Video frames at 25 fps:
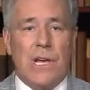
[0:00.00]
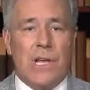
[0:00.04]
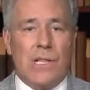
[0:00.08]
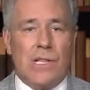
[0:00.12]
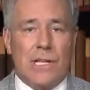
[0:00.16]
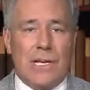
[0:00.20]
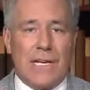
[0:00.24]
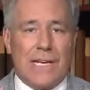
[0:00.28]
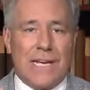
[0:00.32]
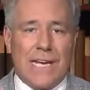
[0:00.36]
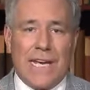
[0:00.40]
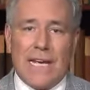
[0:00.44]

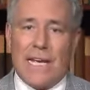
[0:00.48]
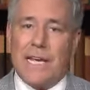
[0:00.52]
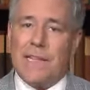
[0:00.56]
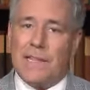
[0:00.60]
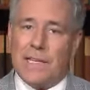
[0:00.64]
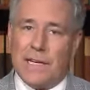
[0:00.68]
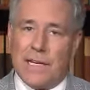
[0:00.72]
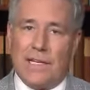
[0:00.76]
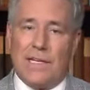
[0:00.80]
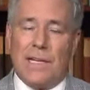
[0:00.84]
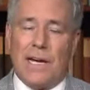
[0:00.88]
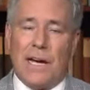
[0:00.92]
The key
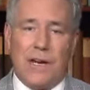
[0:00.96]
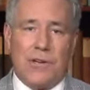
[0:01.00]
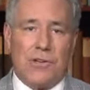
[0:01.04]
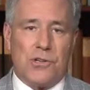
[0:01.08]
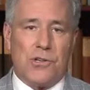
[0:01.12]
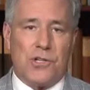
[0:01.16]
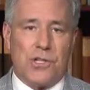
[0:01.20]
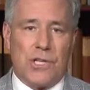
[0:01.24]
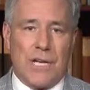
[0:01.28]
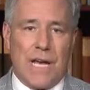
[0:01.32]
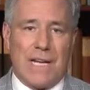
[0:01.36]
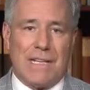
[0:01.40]
thing to
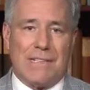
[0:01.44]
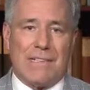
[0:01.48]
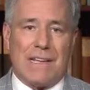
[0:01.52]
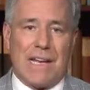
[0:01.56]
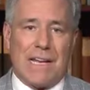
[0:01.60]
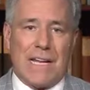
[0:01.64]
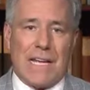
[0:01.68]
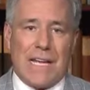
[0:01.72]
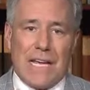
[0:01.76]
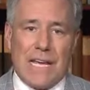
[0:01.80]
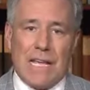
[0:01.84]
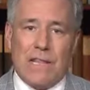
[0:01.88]
understand is
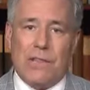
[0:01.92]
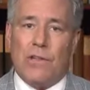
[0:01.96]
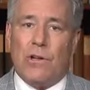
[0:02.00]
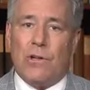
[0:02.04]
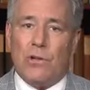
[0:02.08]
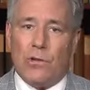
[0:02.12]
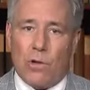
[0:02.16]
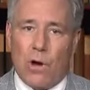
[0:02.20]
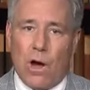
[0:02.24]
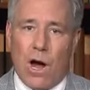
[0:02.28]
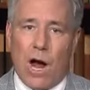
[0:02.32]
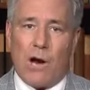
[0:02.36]
that in the
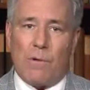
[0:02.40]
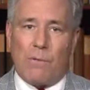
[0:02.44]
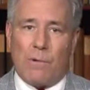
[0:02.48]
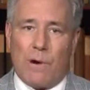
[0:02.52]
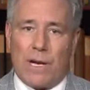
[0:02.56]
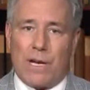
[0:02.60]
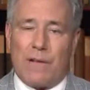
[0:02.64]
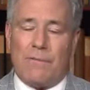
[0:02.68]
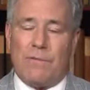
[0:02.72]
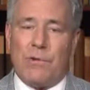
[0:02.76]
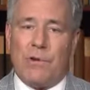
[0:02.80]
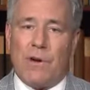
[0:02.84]
long
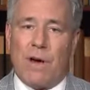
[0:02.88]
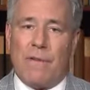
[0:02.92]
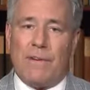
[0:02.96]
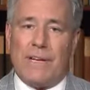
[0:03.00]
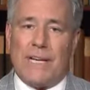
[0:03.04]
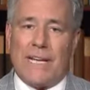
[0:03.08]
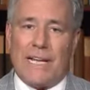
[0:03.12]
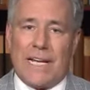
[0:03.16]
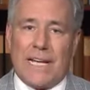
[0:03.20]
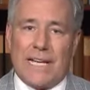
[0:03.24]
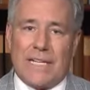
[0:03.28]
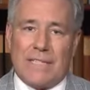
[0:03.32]
run, if you have a
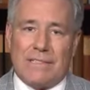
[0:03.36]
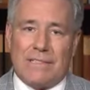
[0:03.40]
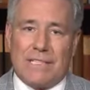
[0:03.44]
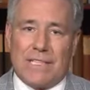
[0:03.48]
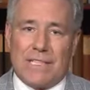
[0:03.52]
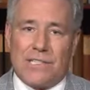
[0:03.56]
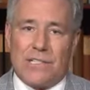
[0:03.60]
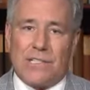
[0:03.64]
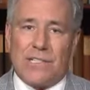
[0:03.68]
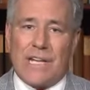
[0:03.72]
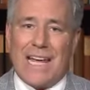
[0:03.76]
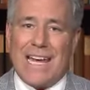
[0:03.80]

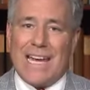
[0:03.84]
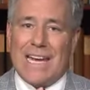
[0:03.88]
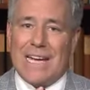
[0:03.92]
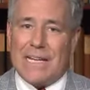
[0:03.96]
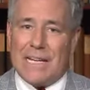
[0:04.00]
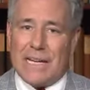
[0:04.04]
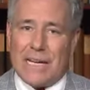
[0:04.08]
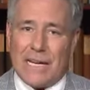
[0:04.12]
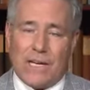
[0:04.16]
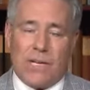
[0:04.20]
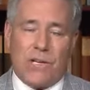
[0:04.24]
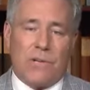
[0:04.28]
sustained
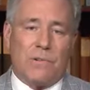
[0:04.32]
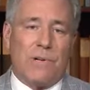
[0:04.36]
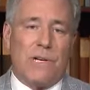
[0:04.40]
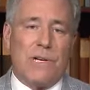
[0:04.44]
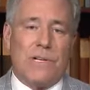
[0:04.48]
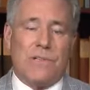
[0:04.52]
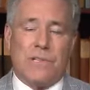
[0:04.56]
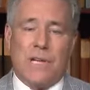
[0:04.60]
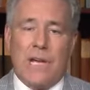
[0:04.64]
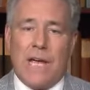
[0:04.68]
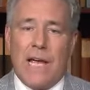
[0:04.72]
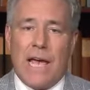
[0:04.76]

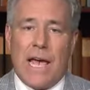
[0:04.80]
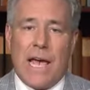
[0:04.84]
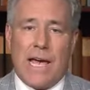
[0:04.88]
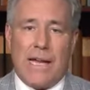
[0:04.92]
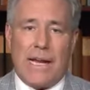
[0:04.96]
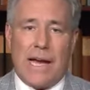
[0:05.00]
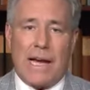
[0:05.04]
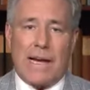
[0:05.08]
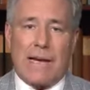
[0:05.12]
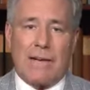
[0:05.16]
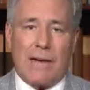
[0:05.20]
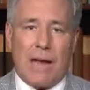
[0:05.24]
increase in
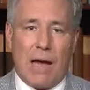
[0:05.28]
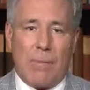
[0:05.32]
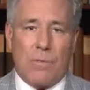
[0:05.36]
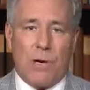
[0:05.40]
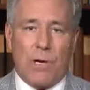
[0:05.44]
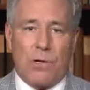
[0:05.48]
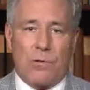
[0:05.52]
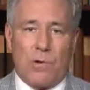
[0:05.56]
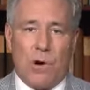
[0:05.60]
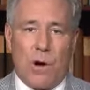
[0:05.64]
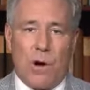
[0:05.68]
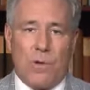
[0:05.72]

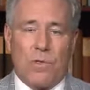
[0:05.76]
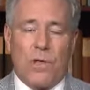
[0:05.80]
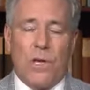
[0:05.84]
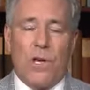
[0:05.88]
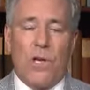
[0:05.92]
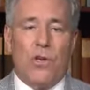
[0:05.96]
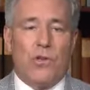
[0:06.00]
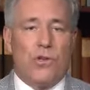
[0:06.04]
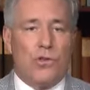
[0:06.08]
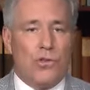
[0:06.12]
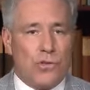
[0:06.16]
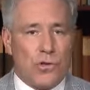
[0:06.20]
economic growth,
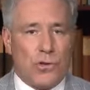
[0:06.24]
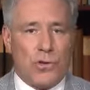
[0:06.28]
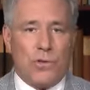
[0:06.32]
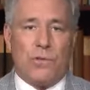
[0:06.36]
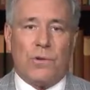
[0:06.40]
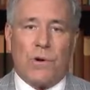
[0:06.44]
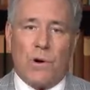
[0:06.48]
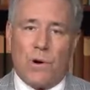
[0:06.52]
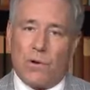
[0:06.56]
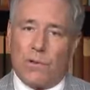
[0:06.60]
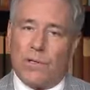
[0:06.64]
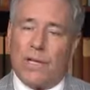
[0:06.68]

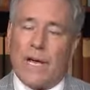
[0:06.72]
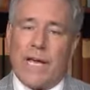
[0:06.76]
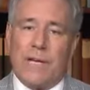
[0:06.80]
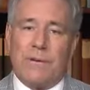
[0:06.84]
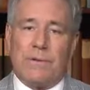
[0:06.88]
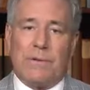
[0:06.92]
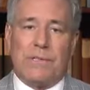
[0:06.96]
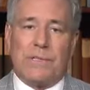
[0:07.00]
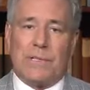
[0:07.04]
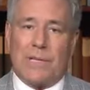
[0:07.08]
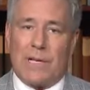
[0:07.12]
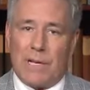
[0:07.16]
sooner or
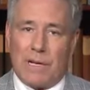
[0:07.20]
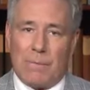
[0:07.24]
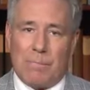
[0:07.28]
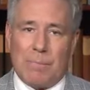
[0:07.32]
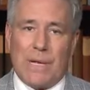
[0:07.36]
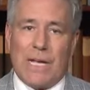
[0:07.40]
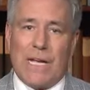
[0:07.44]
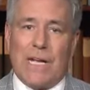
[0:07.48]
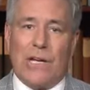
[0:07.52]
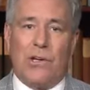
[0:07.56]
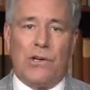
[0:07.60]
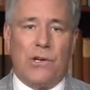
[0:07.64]
later it's going to
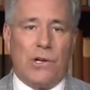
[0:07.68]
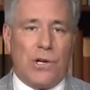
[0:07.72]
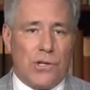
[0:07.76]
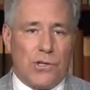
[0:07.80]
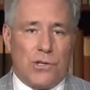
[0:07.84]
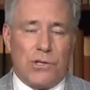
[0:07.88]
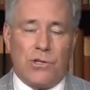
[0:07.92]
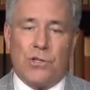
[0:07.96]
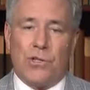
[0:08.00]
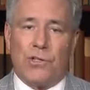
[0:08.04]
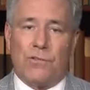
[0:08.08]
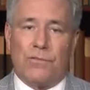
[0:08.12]
mean good
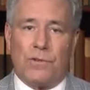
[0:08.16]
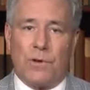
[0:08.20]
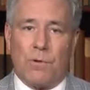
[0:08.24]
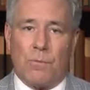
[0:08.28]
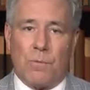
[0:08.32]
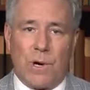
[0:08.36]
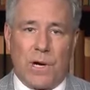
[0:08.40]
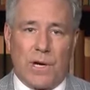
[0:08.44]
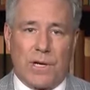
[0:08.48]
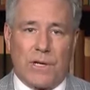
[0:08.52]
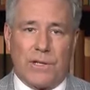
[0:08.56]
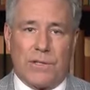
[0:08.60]
news for
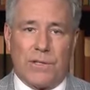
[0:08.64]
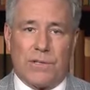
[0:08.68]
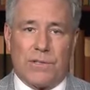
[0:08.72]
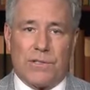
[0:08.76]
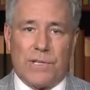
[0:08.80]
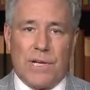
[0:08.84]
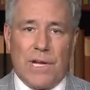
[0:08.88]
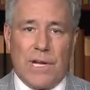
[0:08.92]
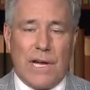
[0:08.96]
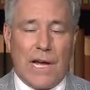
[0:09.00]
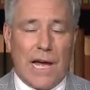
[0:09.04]
workers.